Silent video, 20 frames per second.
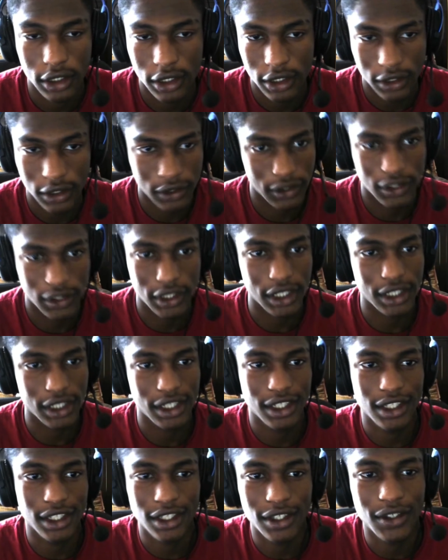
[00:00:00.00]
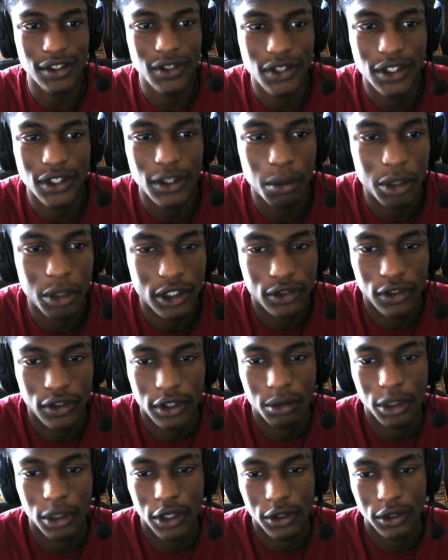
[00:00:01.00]
it's just it so much
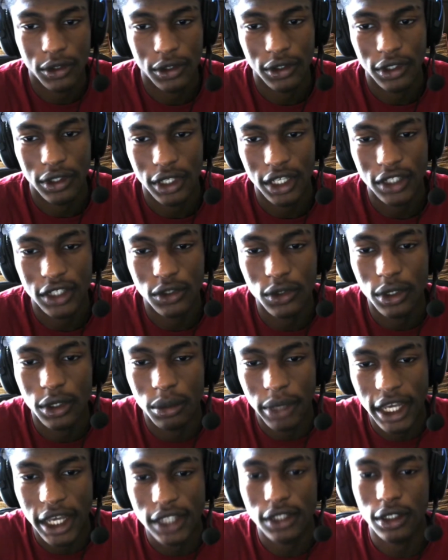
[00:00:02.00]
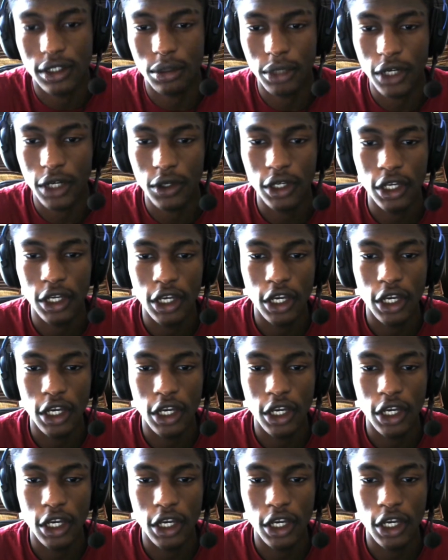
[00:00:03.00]
fun, bro. That's what I'm passionate about.